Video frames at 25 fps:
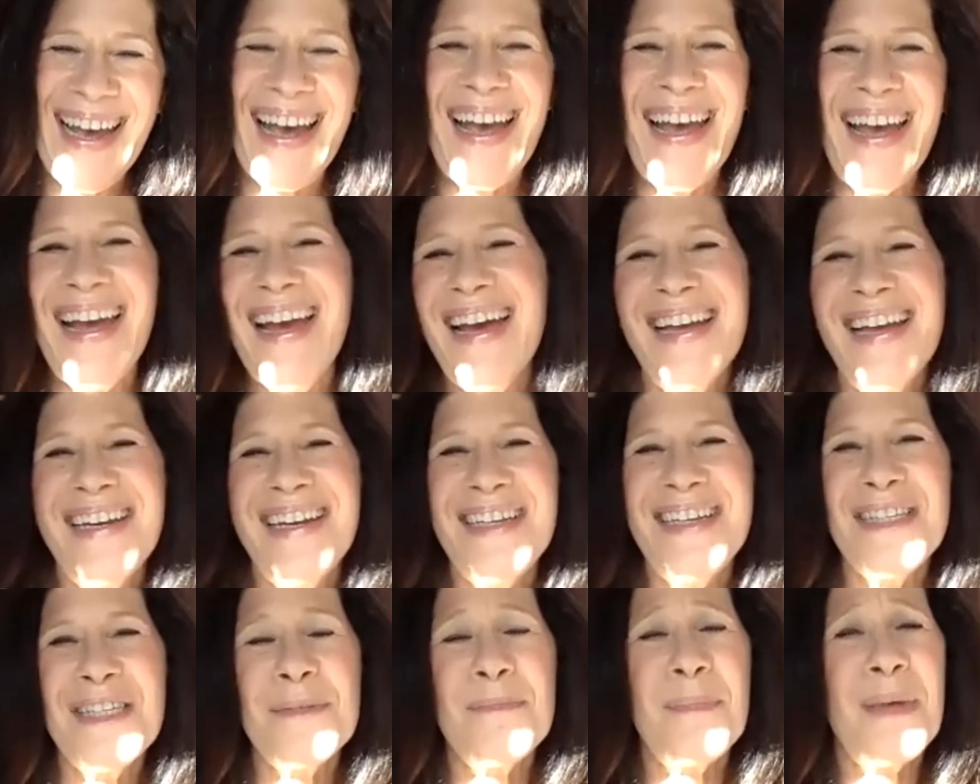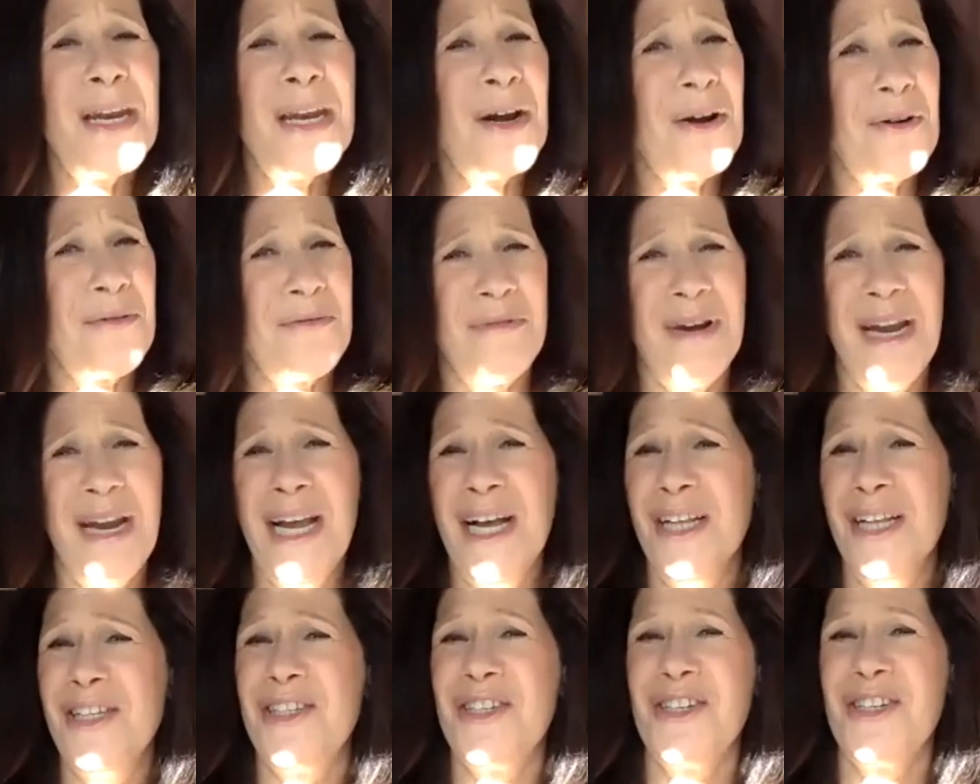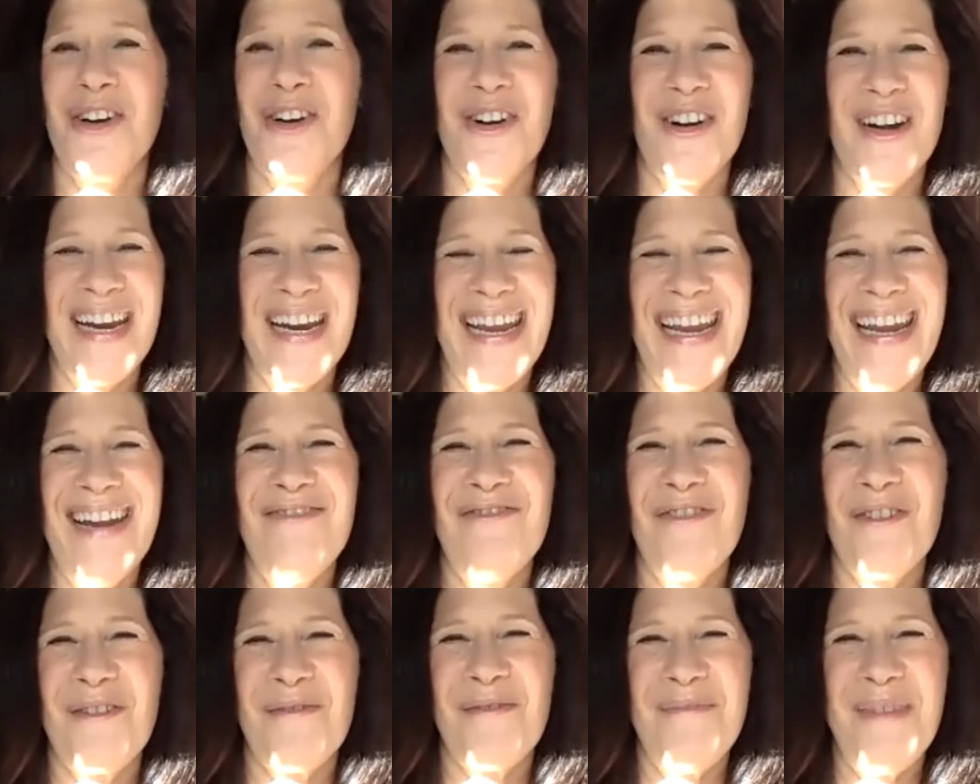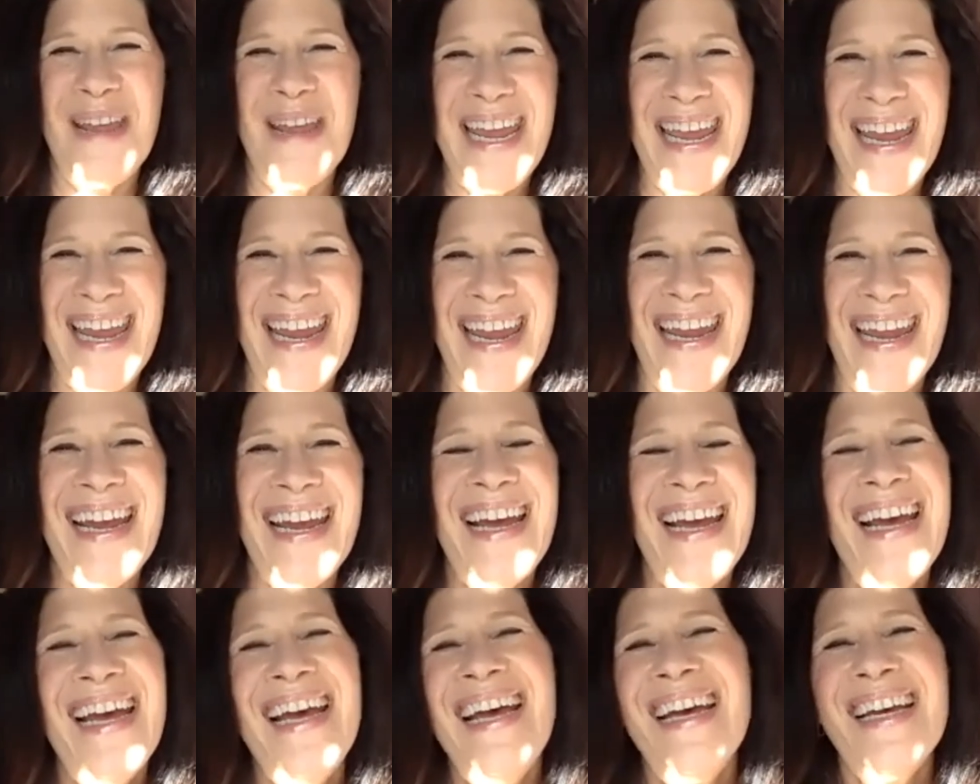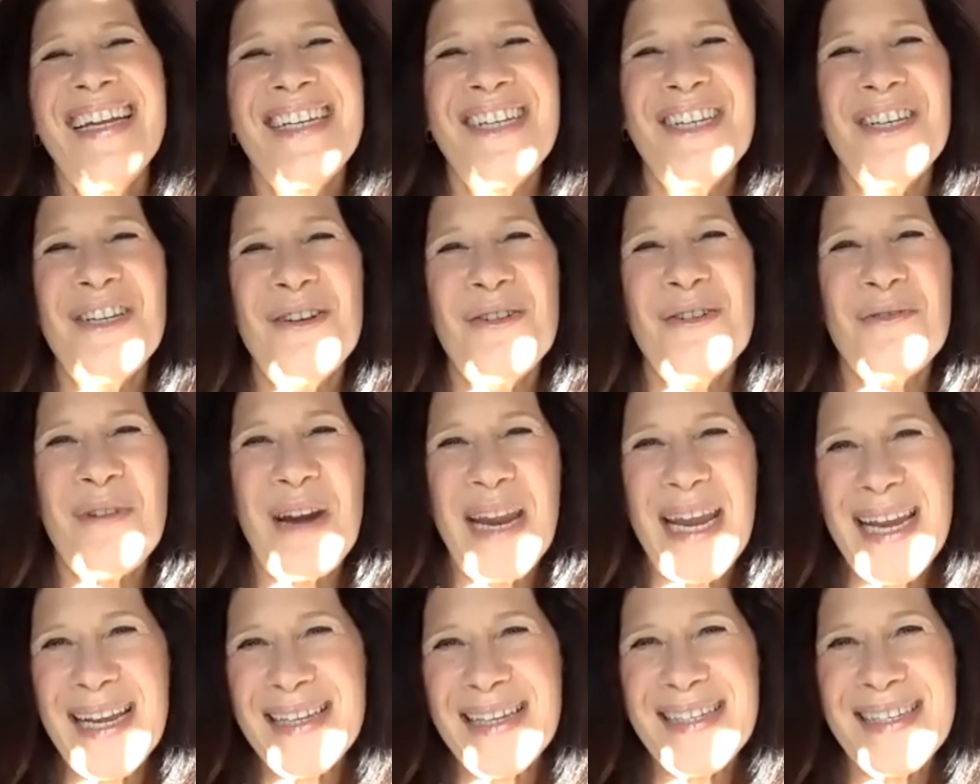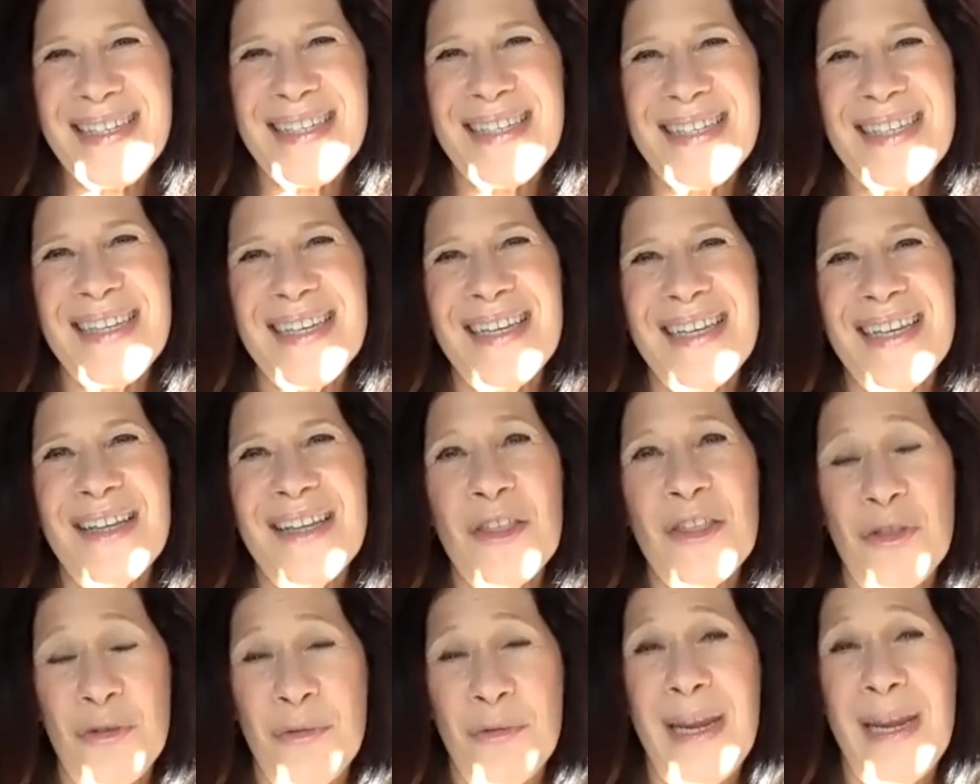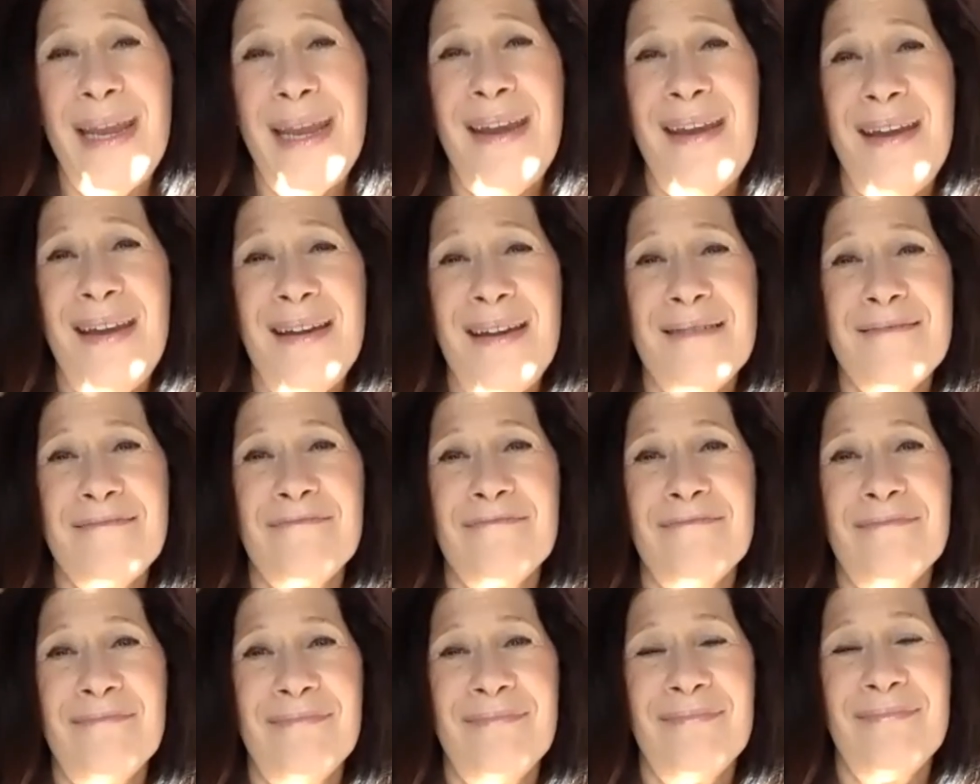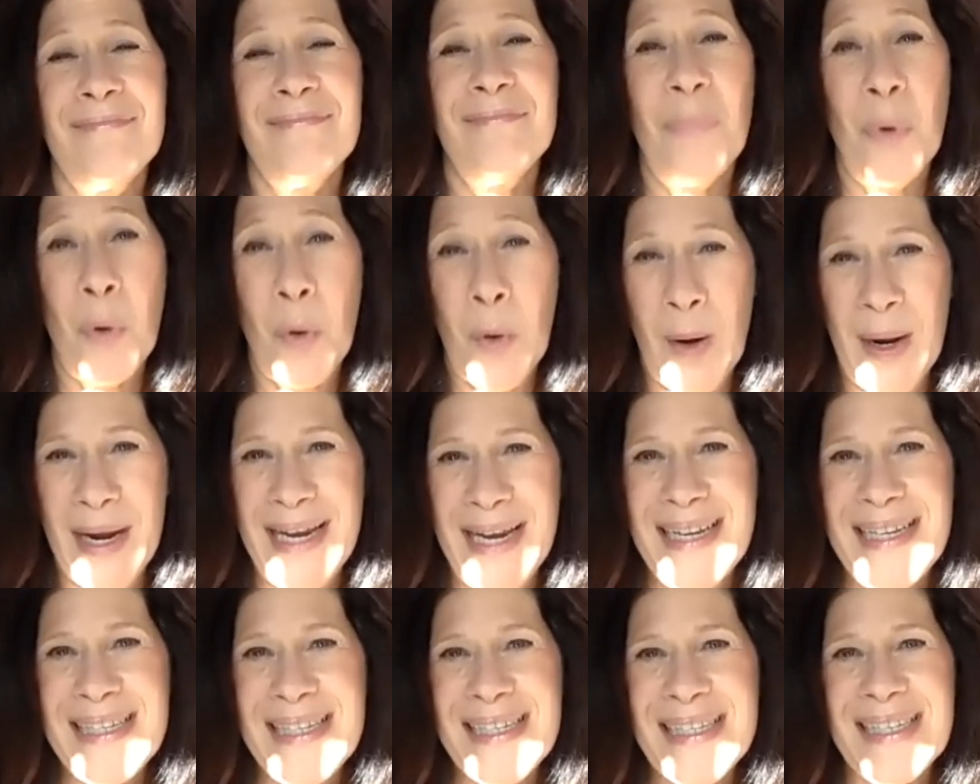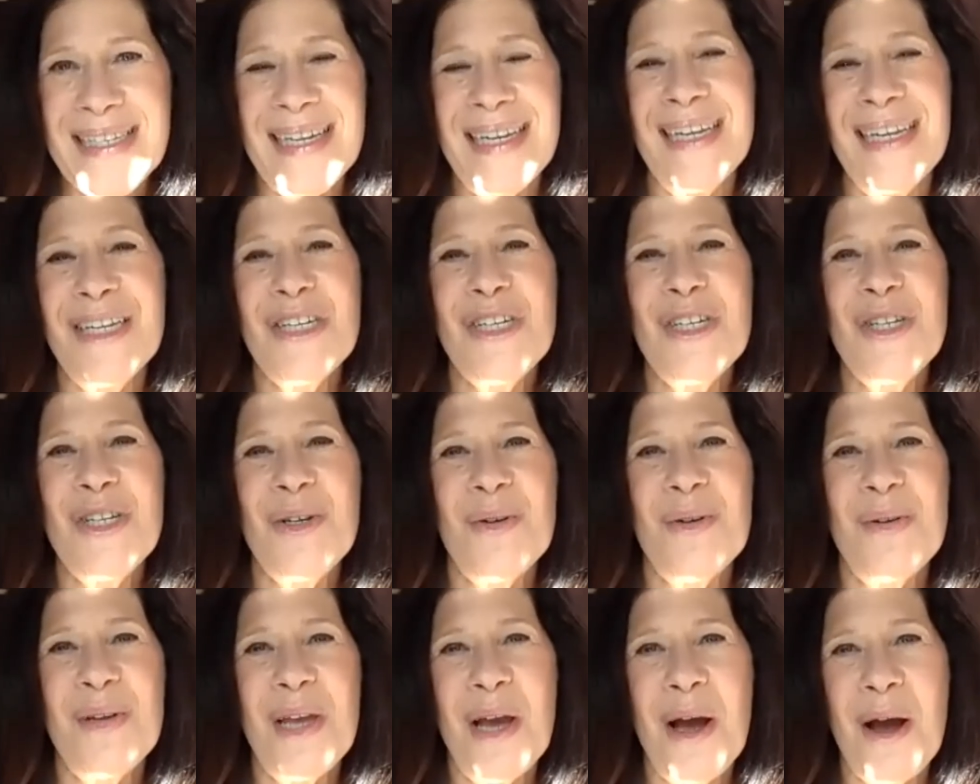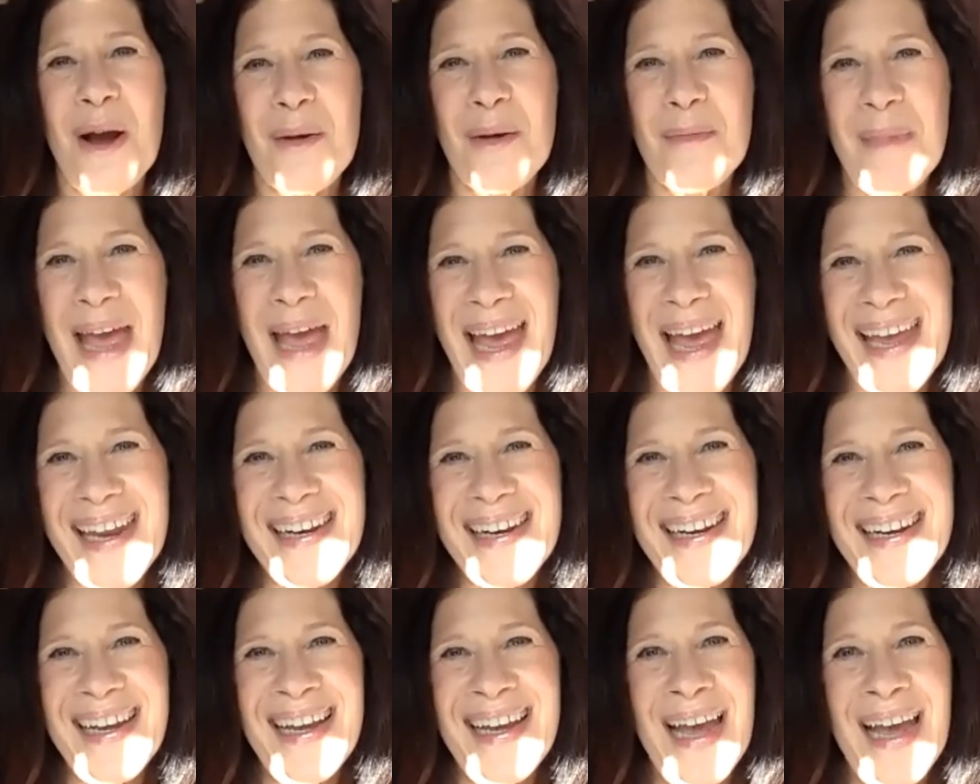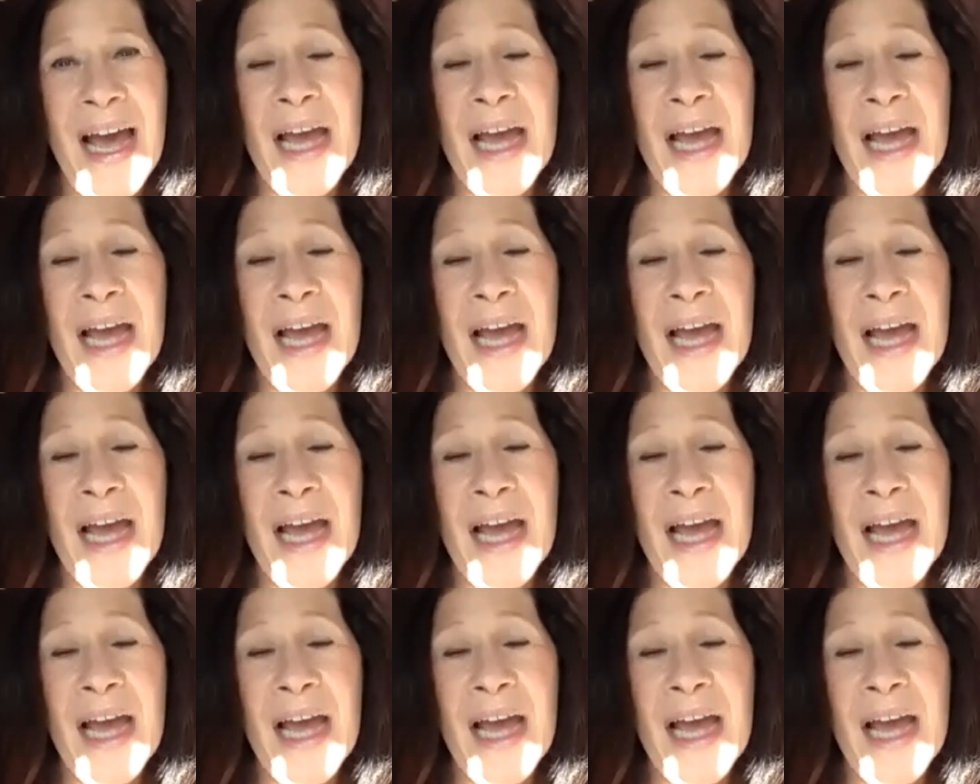And it's been a real journey for me to raise 3 boys into young men.